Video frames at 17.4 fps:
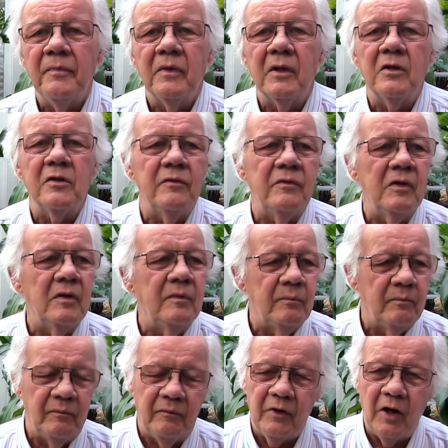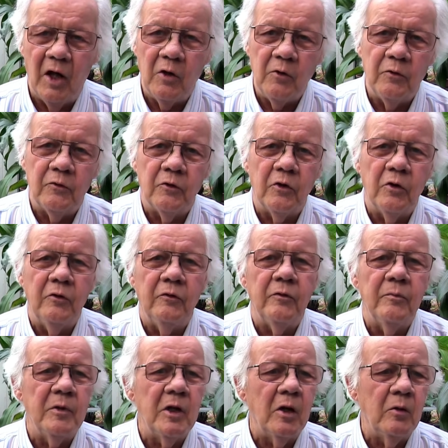because of the flow through
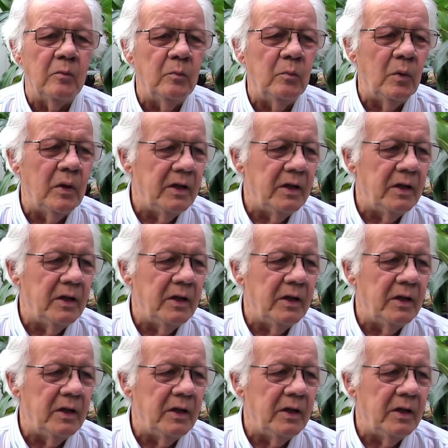from the open